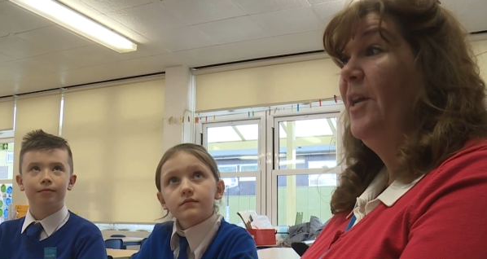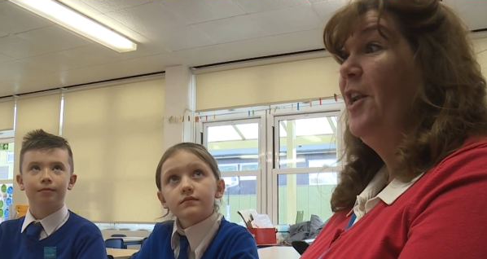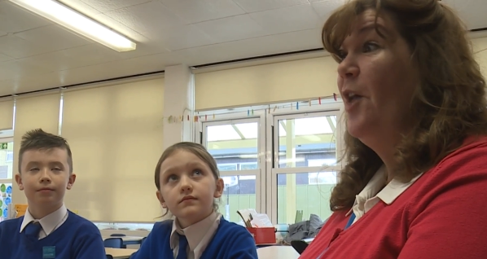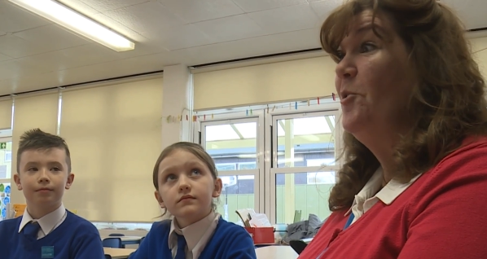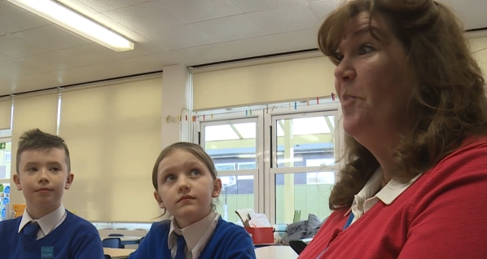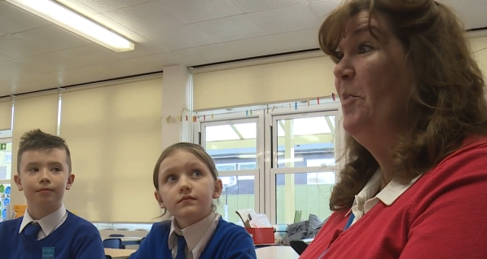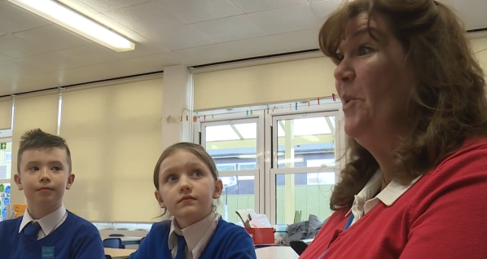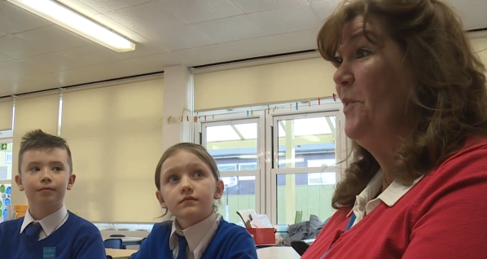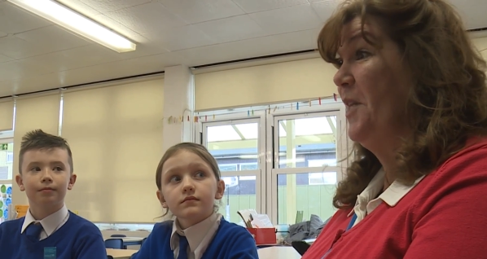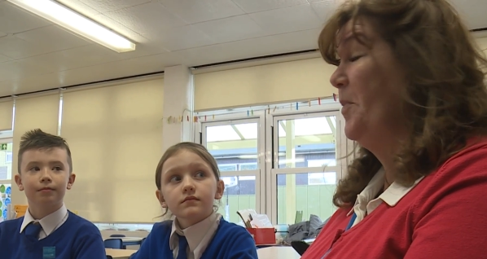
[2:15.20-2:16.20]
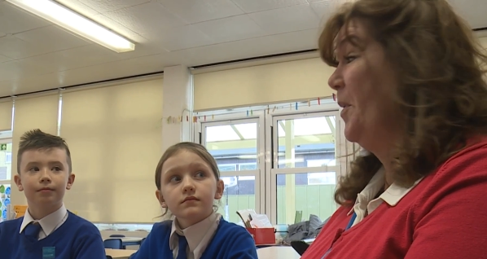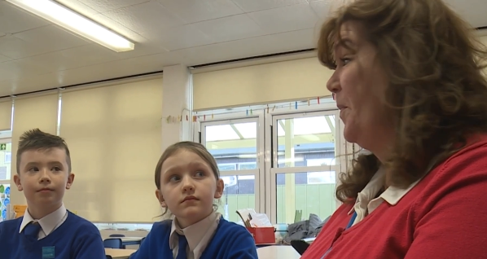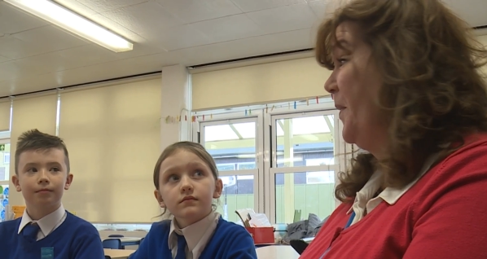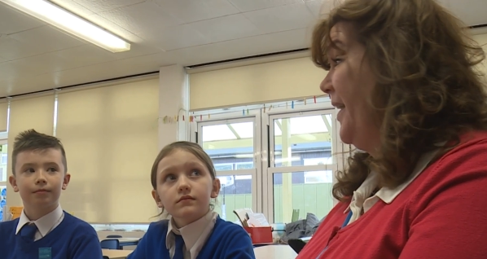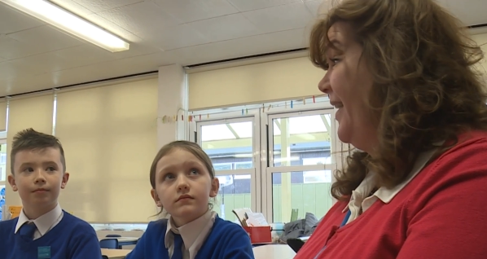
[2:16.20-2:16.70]
Speaker 1: We're going to load my boot up,
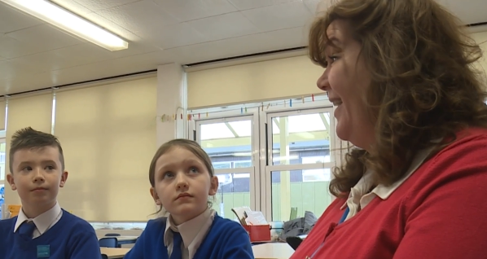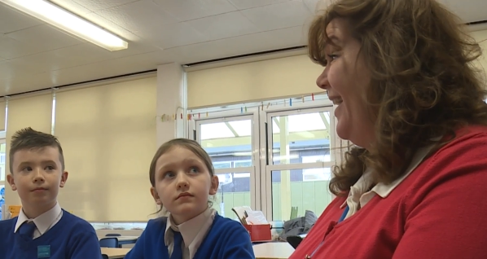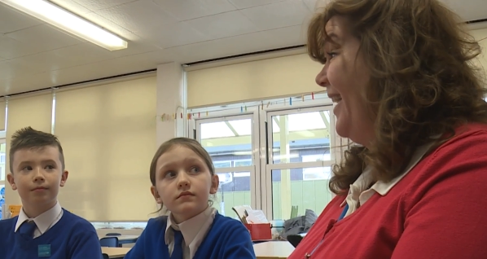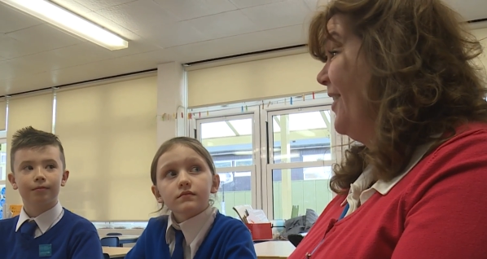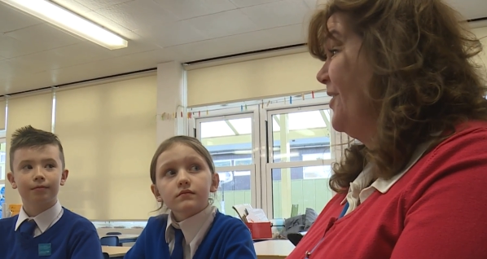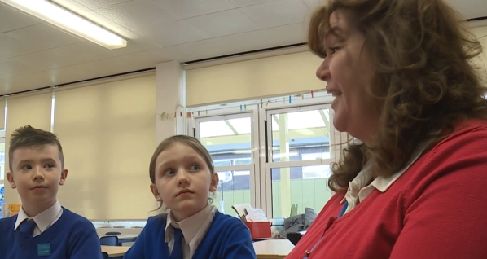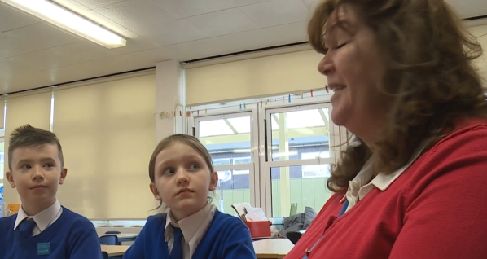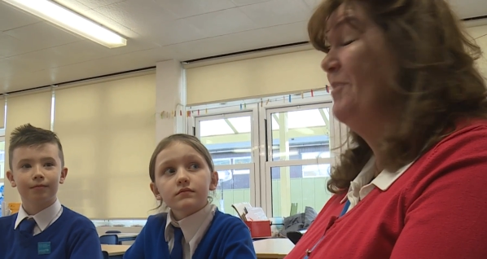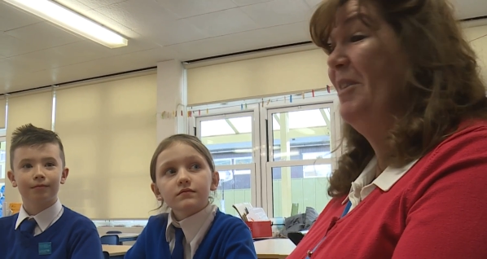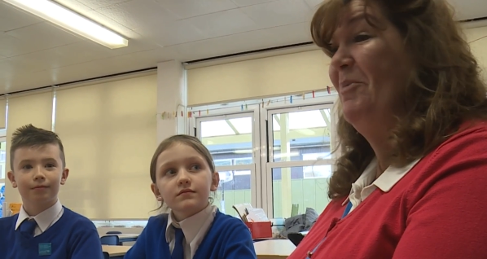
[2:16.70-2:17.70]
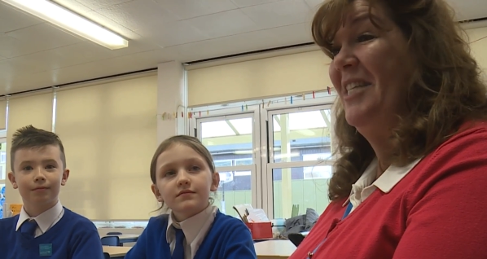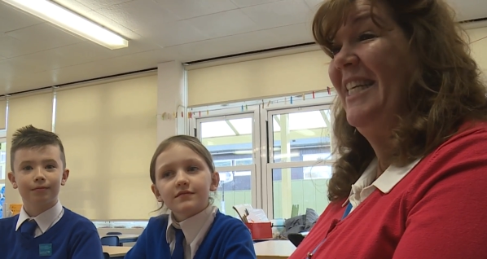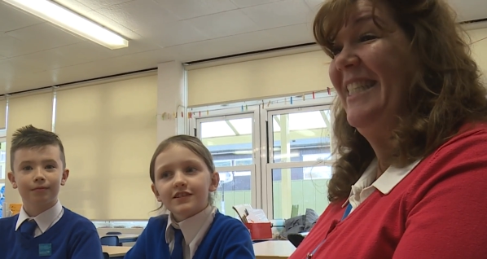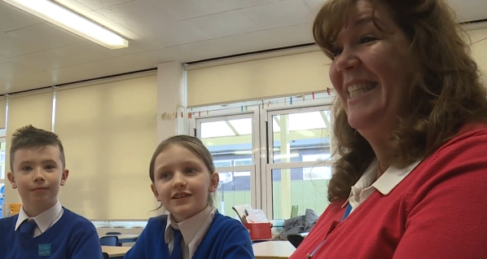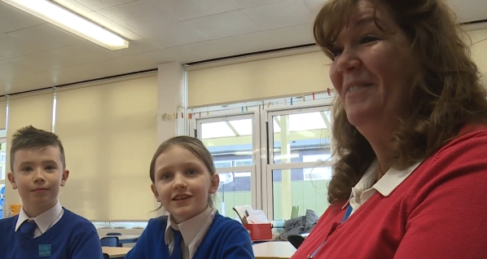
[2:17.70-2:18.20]
aren't we? And I'll take some
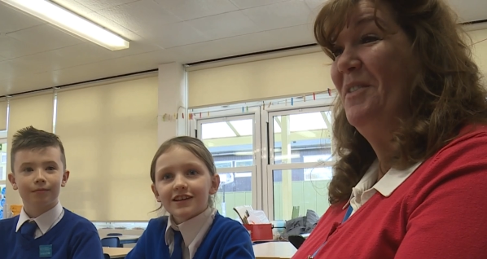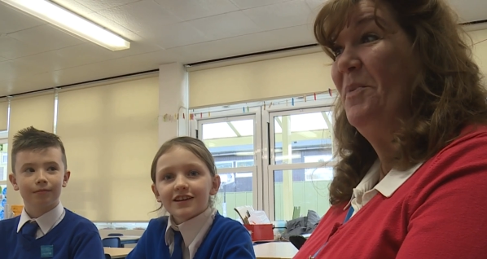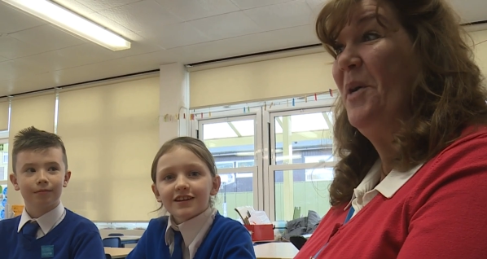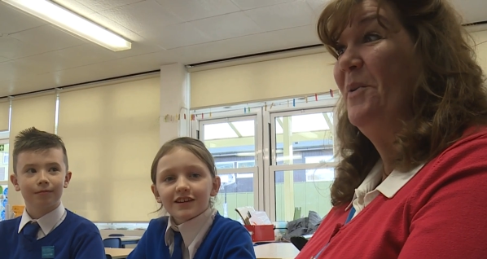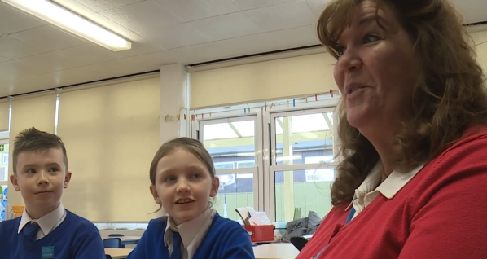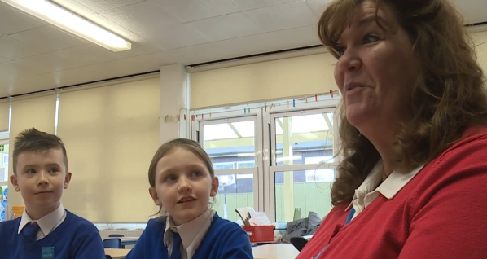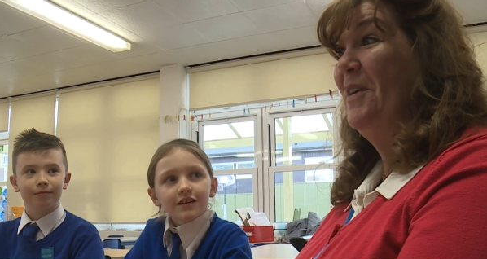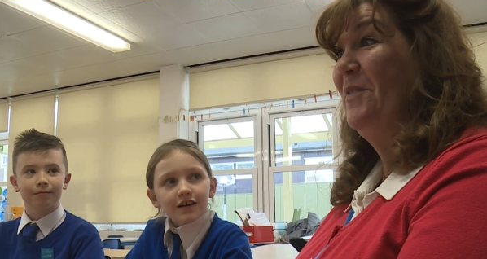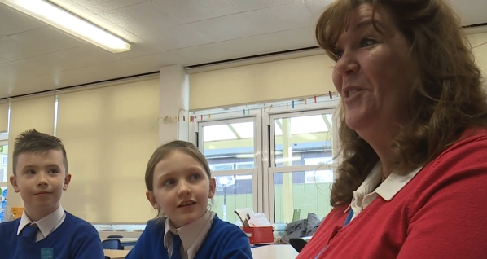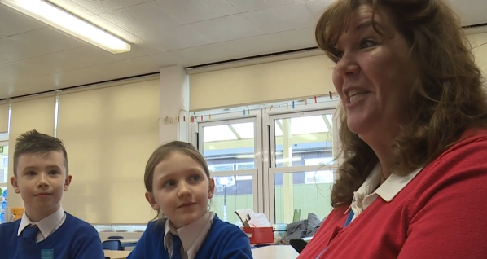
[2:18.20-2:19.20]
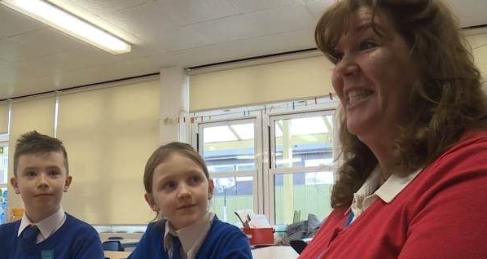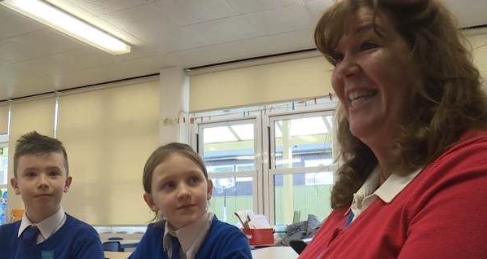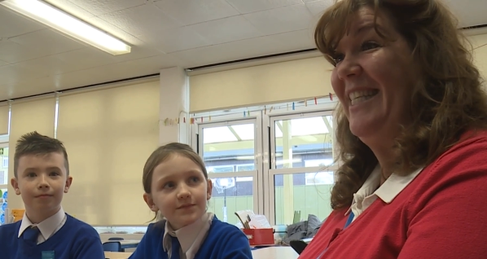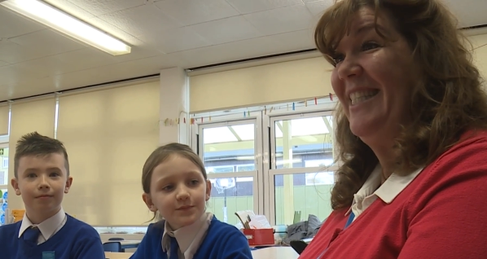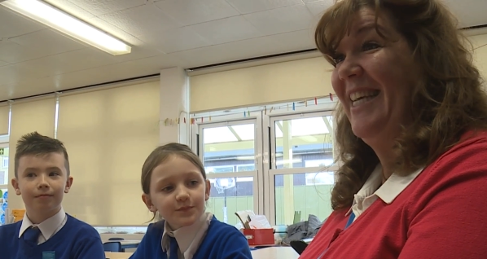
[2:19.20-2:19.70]
representatives and we'll go to the refugee
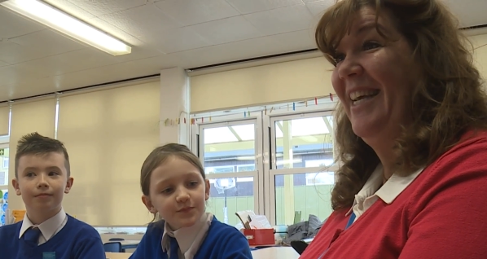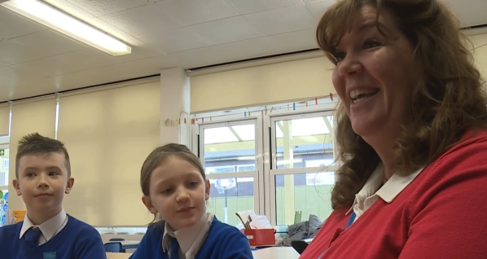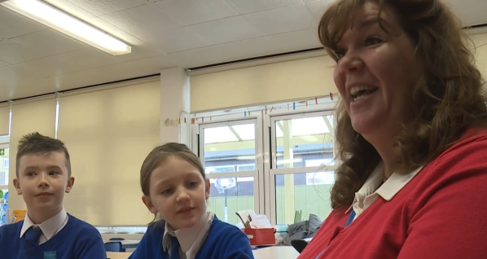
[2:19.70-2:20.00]
centre.